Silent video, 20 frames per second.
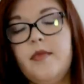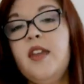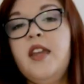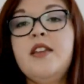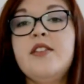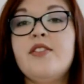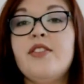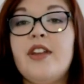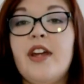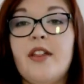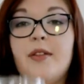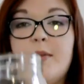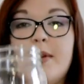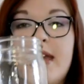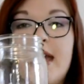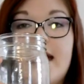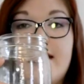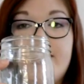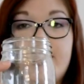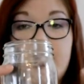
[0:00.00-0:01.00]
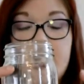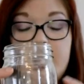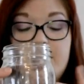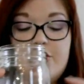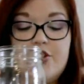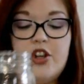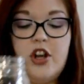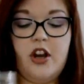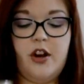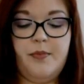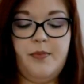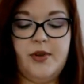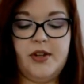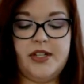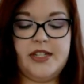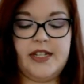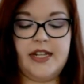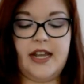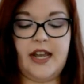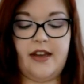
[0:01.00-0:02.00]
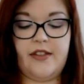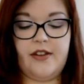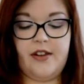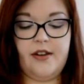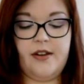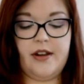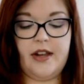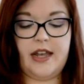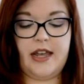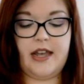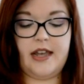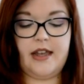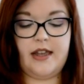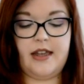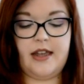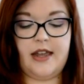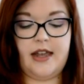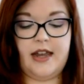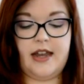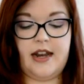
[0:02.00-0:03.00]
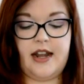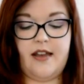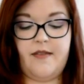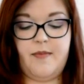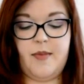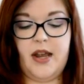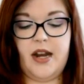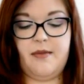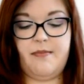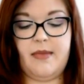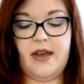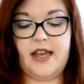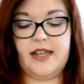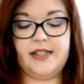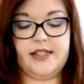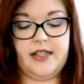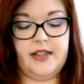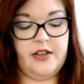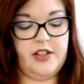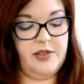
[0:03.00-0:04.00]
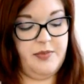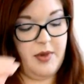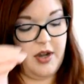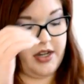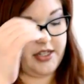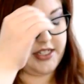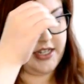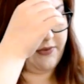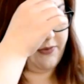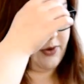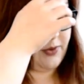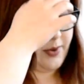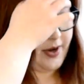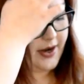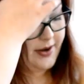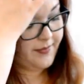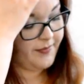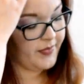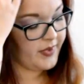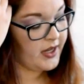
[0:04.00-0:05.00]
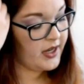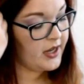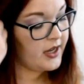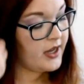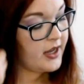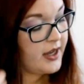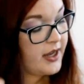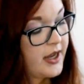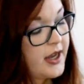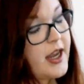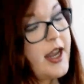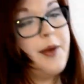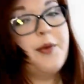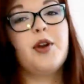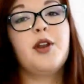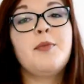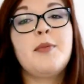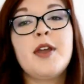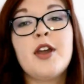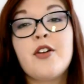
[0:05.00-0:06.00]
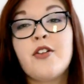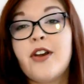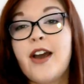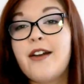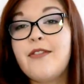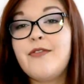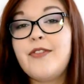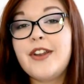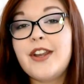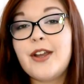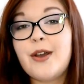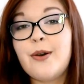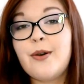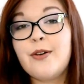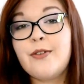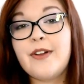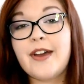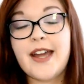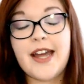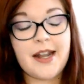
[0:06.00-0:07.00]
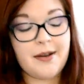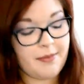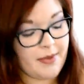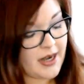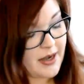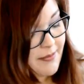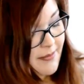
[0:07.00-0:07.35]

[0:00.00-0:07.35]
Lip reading: So now that we have our jar put together, and I've made a mess and there's moss everywhere. It wouldn't be a craft video if I hadn't made a